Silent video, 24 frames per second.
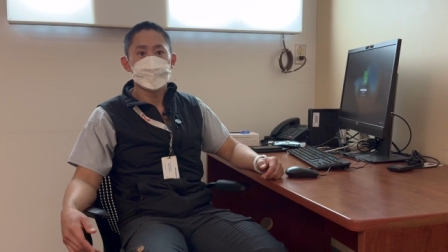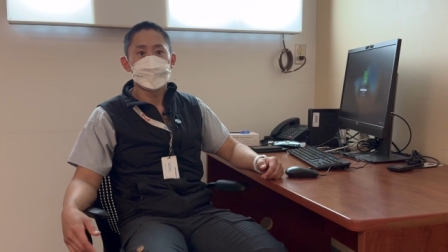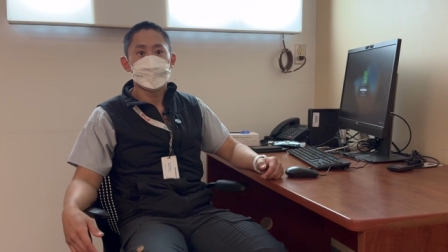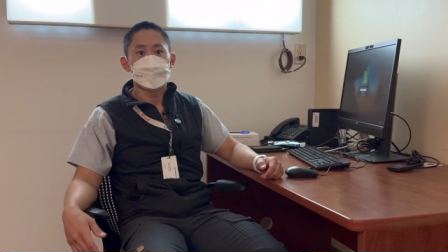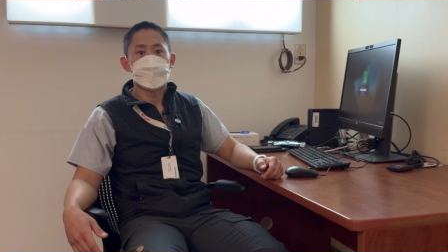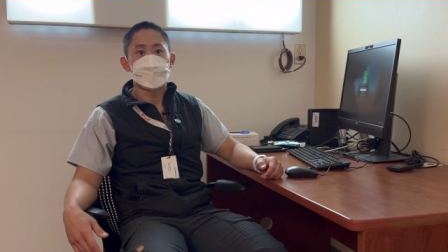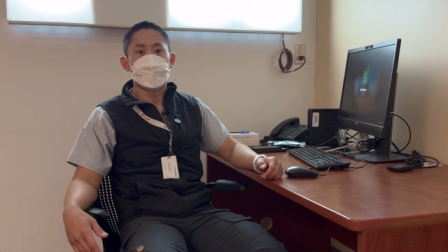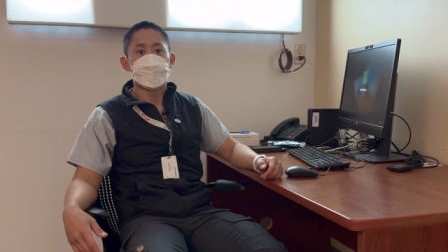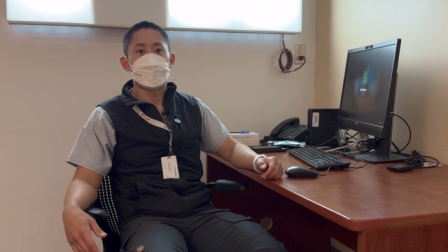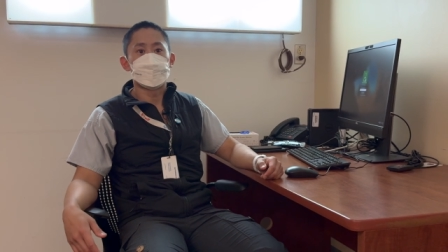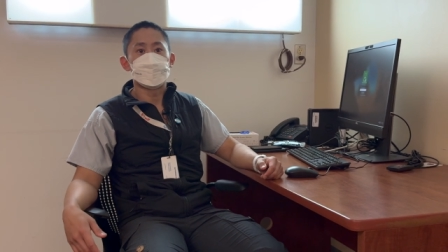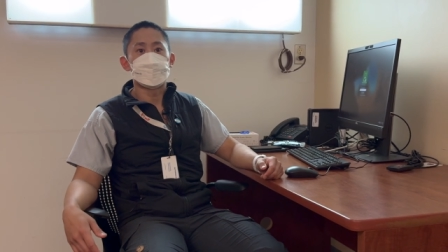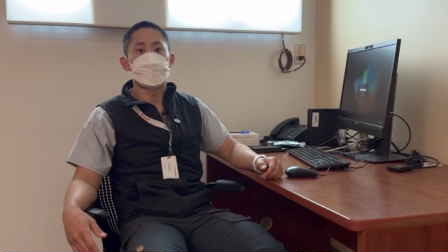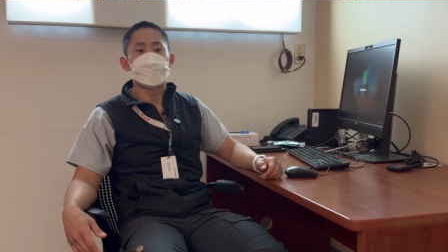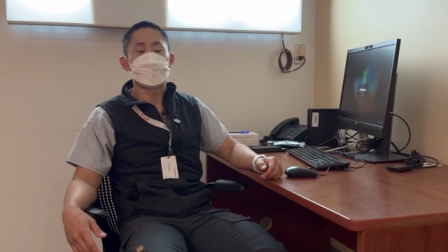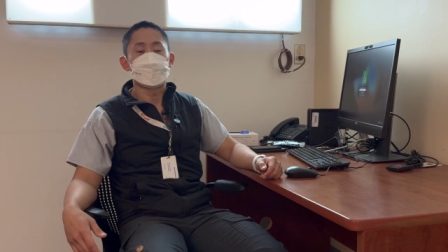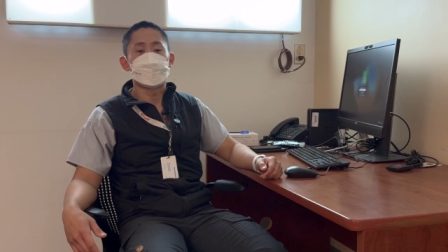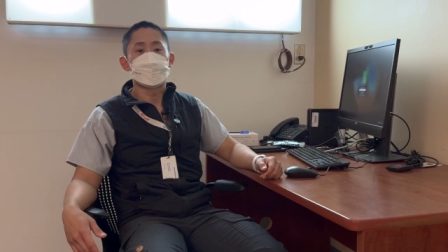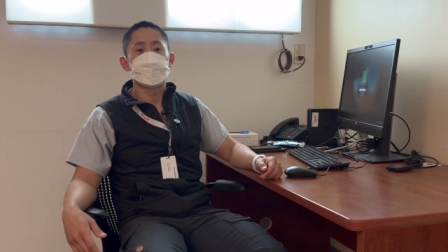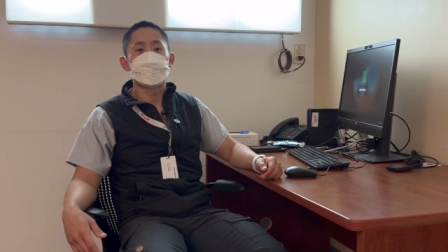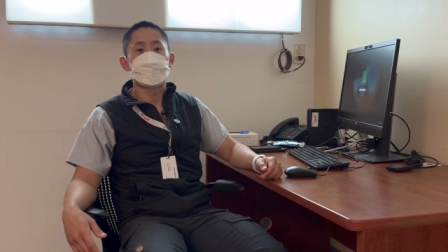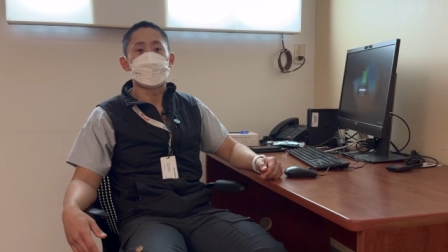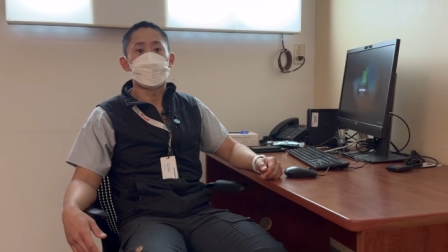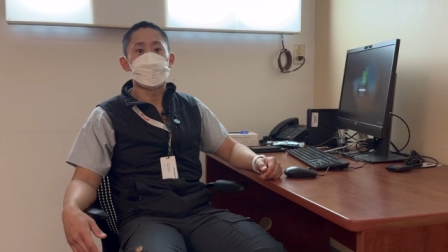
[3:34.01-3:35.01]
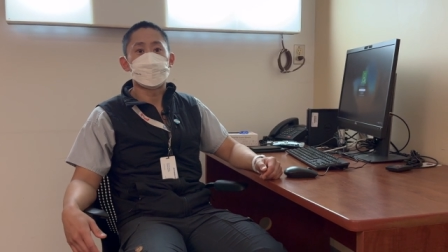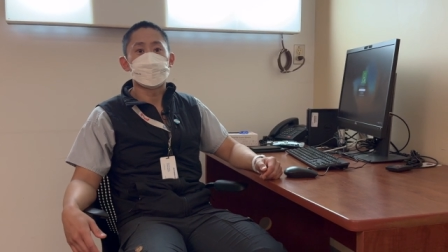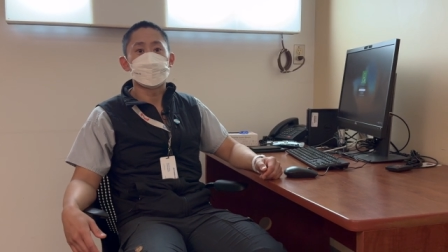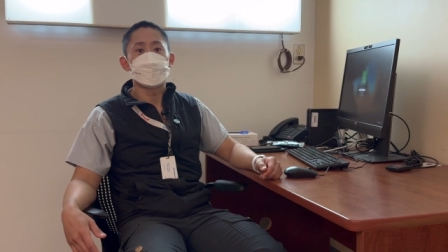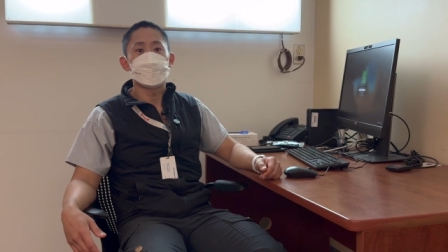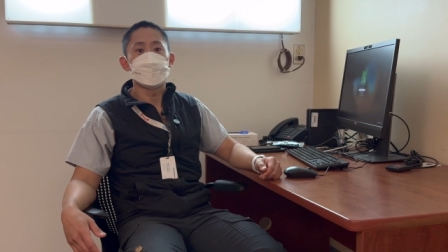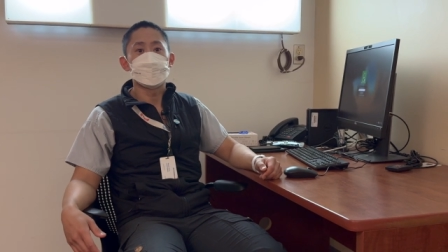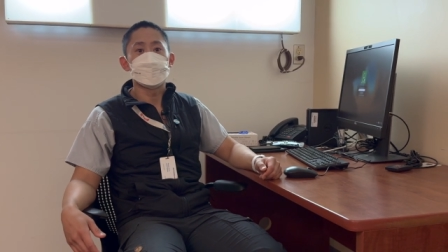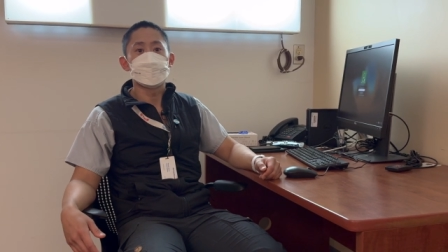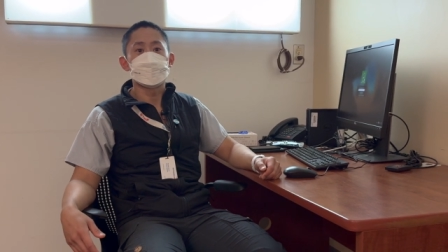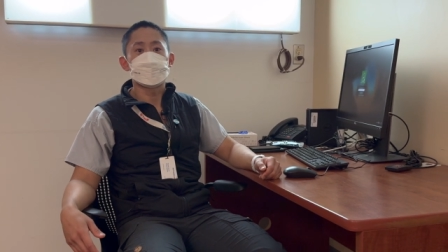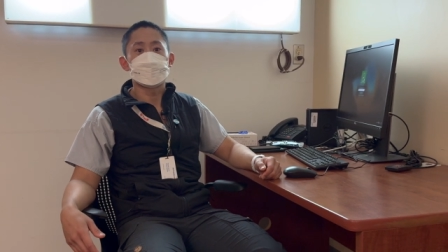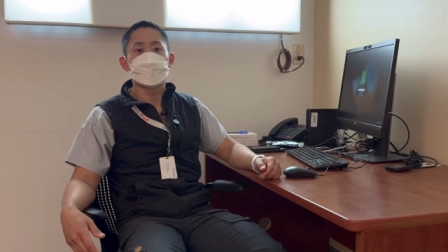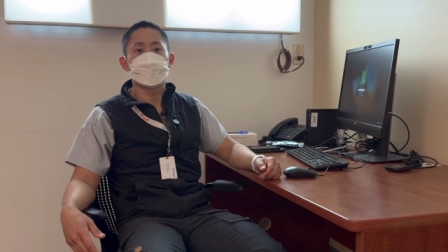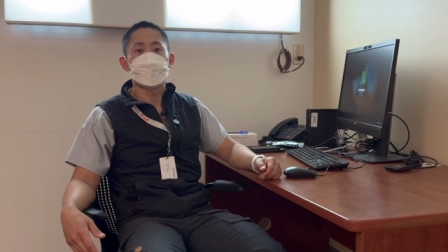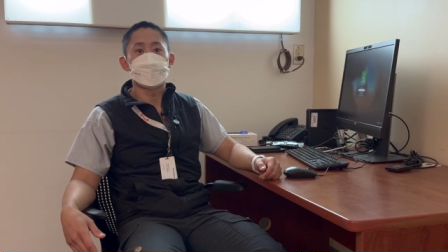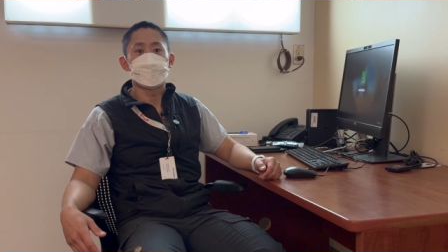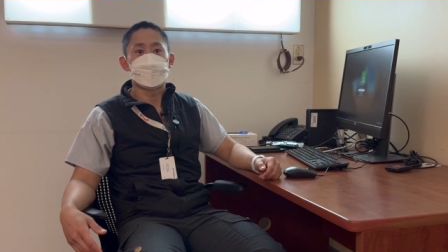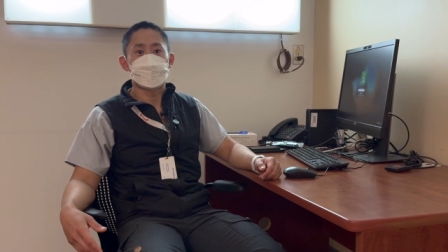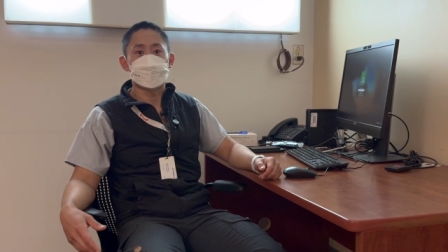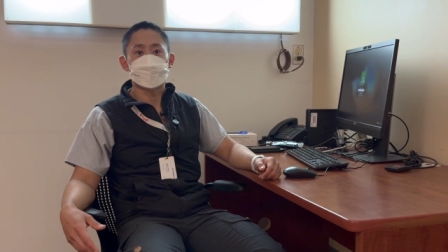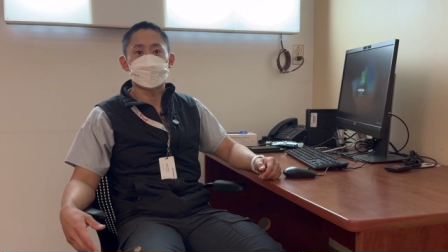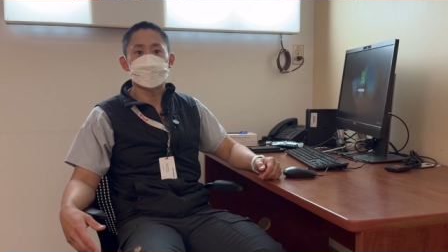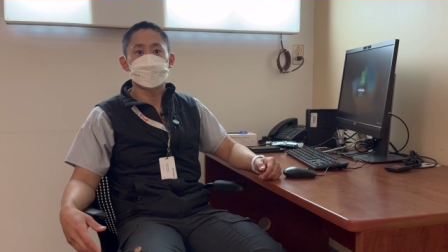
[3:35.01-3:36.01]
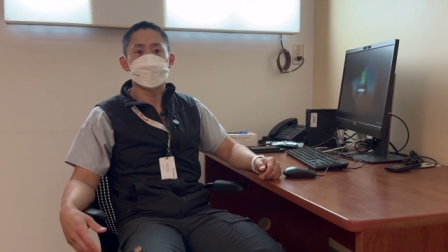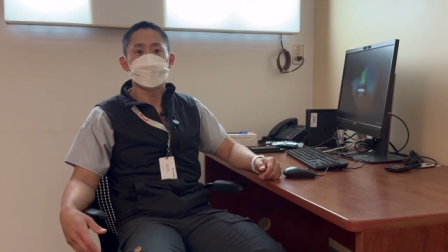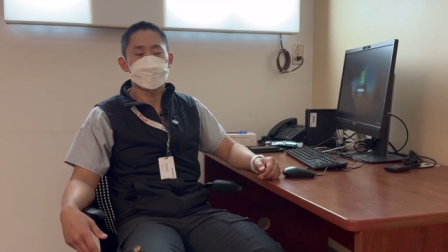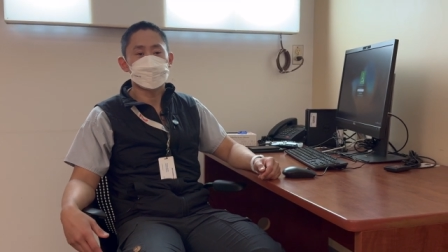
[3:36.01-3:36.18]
and identifying who's affected